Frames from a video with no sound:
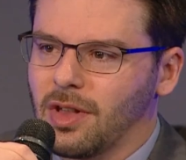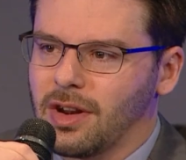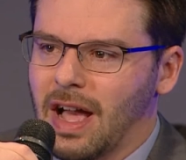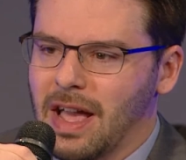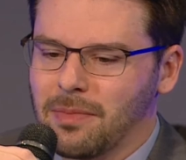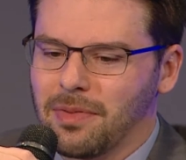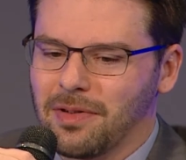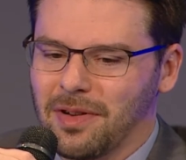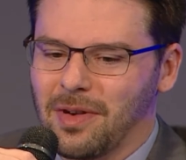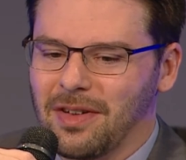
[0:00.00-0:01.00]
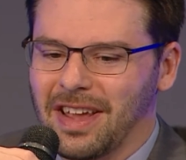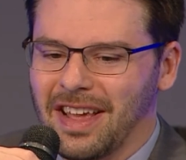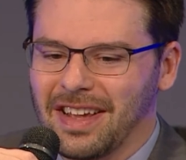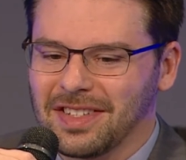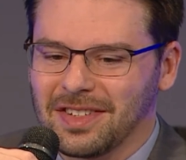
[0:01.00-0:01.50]
a lot of hype around
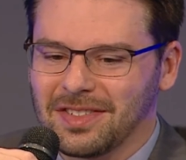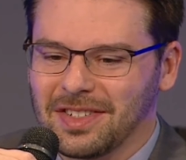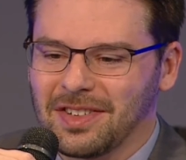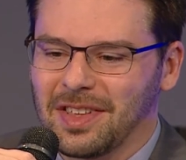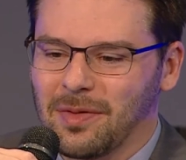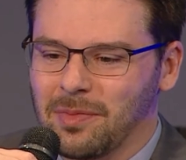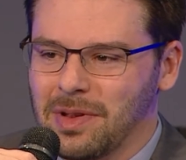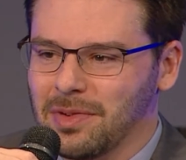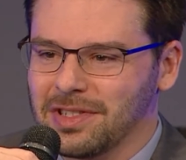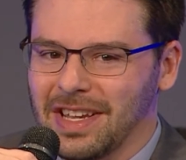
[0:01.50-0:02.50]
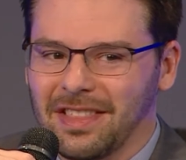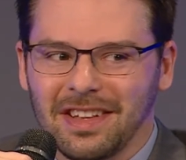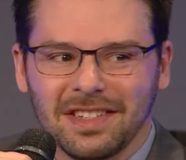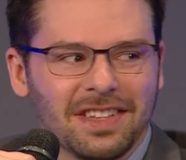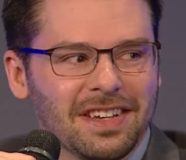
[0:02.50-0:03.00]
AI. So certainly when people say
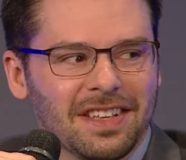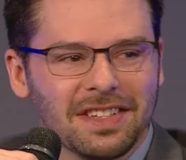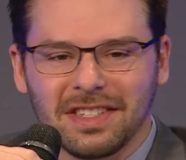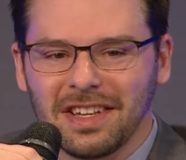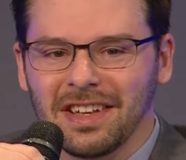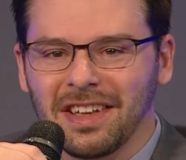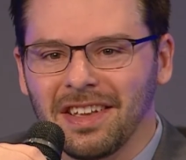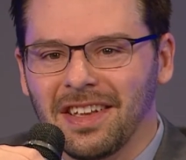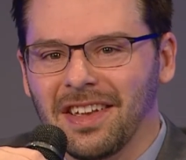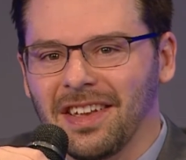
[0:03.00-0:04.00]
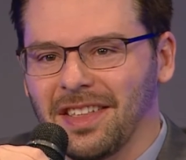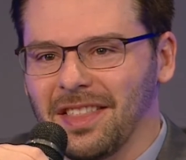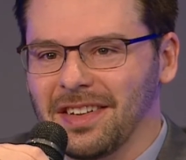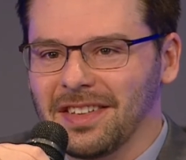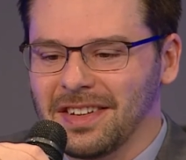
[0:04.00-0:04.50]
things like this,
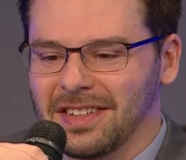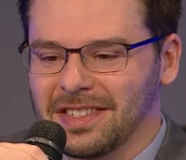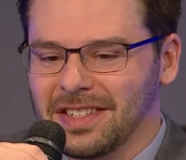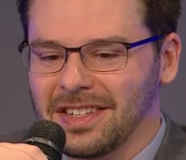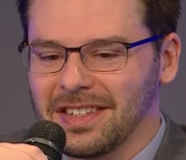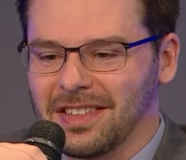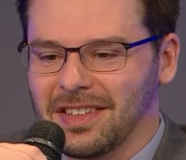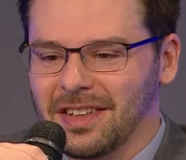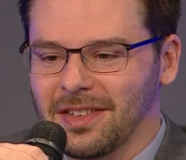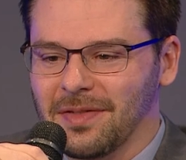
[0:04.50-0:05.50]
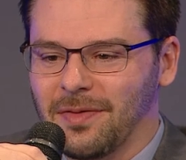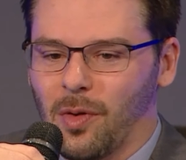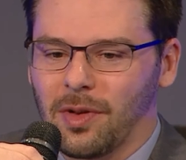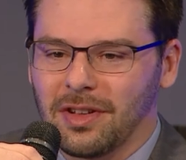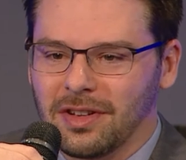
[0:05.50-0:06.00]
that it's the
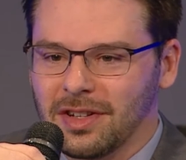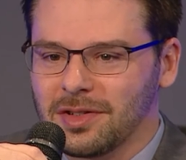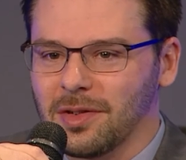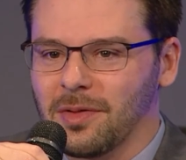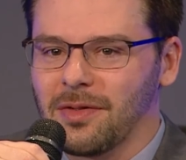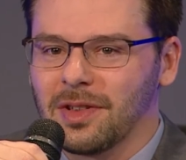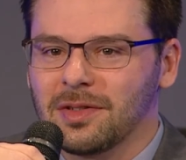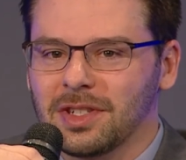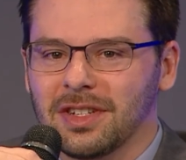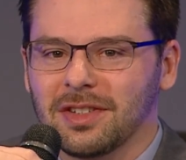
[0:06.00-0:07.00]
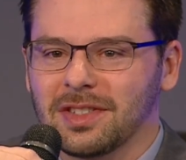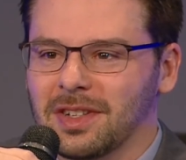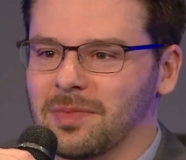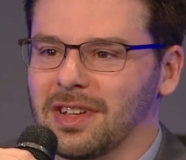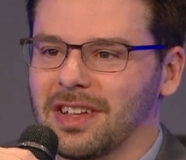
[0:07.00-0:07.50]
fourth industrial revolution or
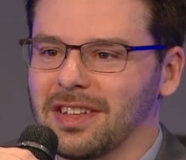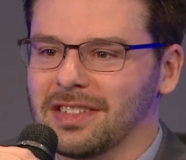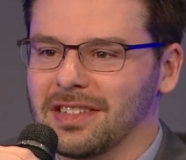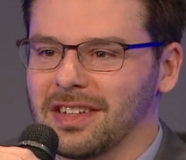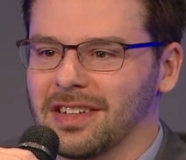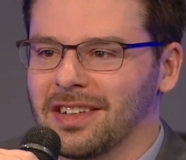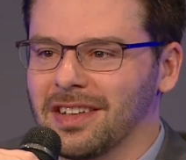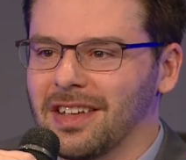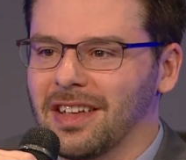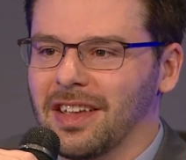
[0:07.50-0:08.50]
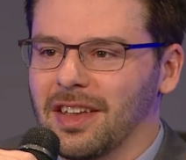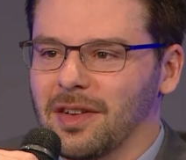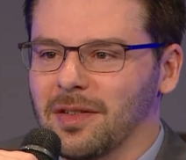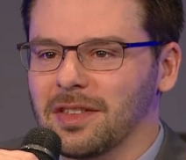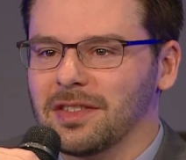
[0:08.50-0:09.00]
something, it's
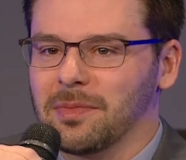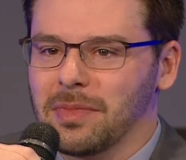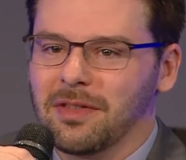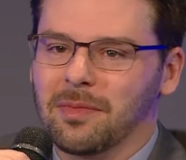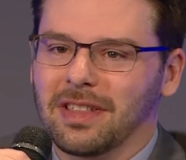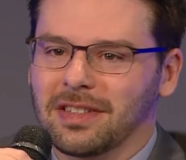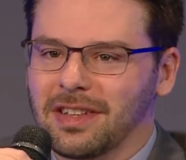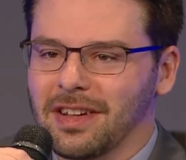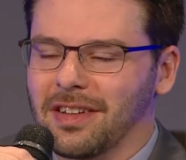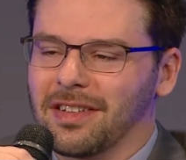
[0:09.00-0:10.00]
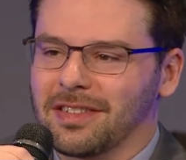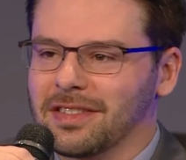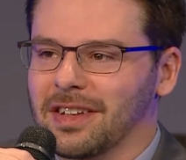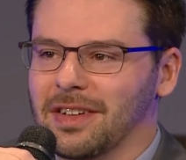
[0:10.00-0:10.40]
there's a bit of me that's like, okay,